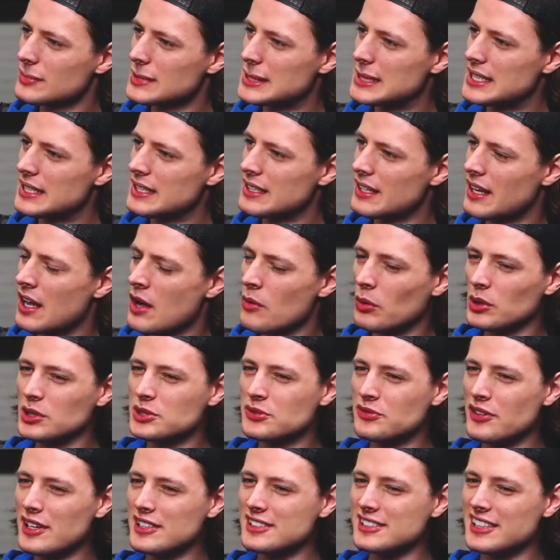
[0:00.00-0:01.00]
Yeah. Well,
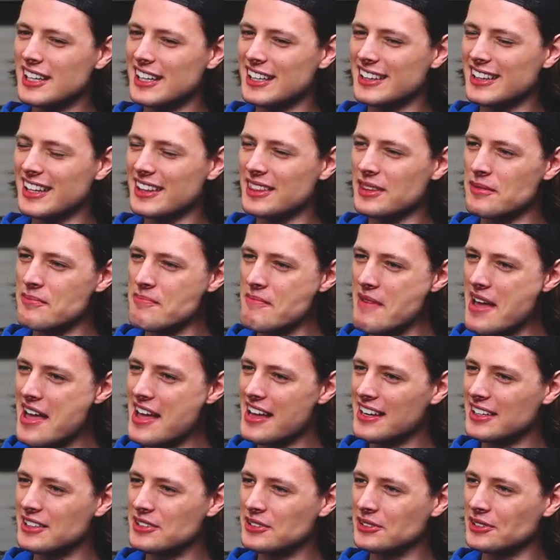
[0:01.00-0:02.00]
it's fascinating that the
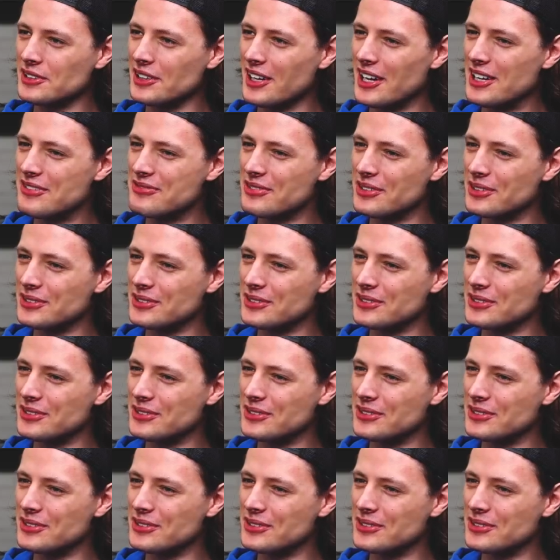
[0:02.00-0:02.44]
man in your life